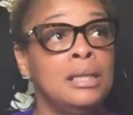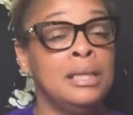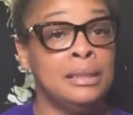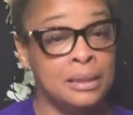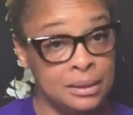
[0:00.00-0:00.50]

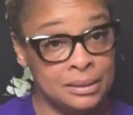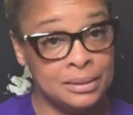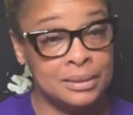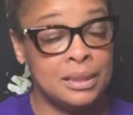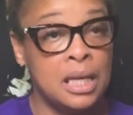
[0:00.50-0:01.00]
It
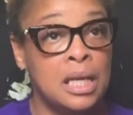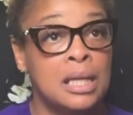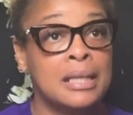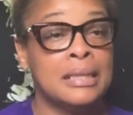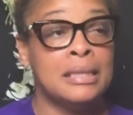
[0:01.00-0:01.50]
does.
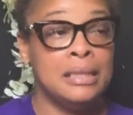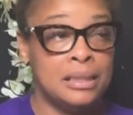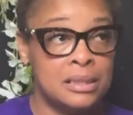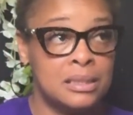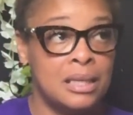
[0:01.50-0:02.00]

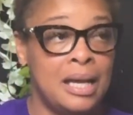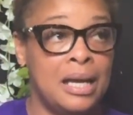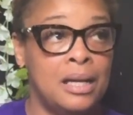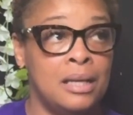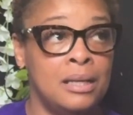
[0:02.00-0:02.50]
This,
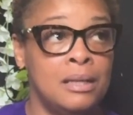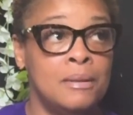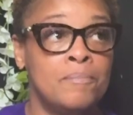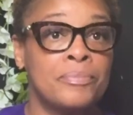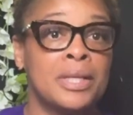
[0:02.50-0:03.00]

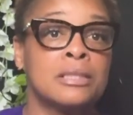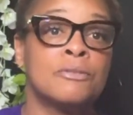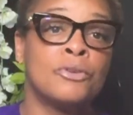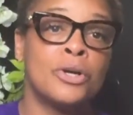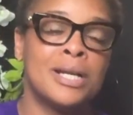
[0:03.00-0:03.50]
as
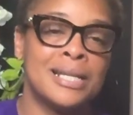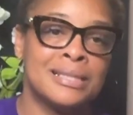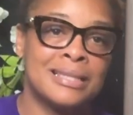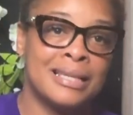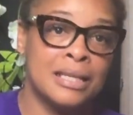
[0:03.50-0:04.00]
far
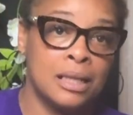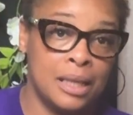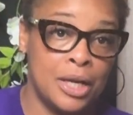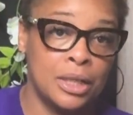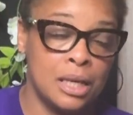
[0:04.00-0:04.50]
as
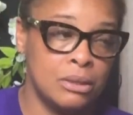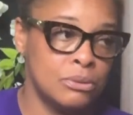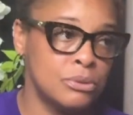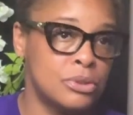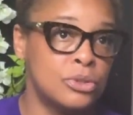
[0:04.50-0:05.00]
eclair
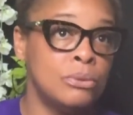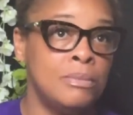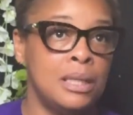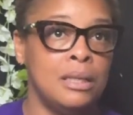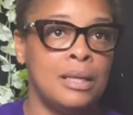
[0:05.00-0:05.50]
goes, to
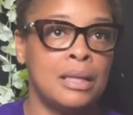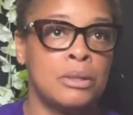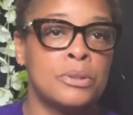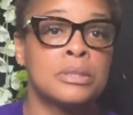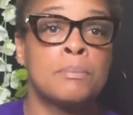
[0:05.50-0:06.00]
me, and I
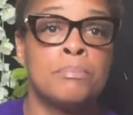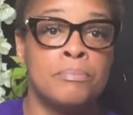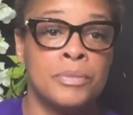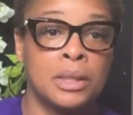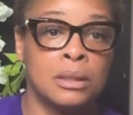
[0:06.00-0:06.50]
know it's
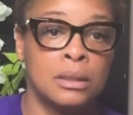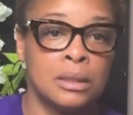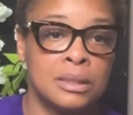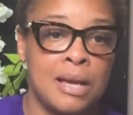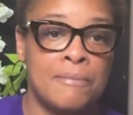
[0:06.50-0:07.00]

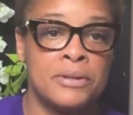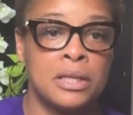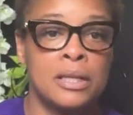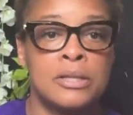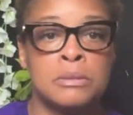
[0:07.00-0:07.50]
Lattafa
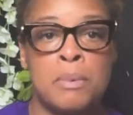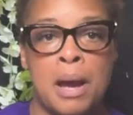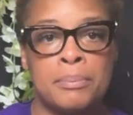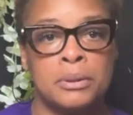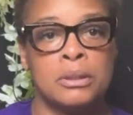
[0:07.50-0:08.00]
eclair is
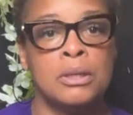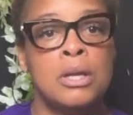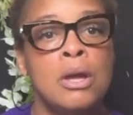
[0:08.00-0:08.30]
popular